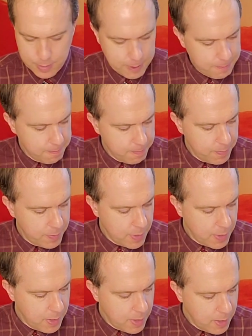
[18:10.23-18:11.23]

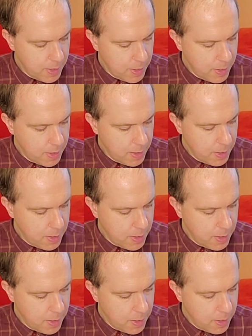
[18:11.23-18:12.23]

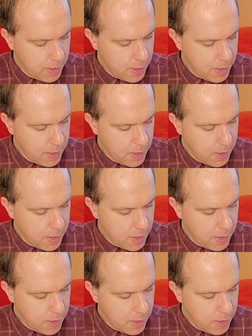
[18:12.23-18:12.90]
(no one is talking)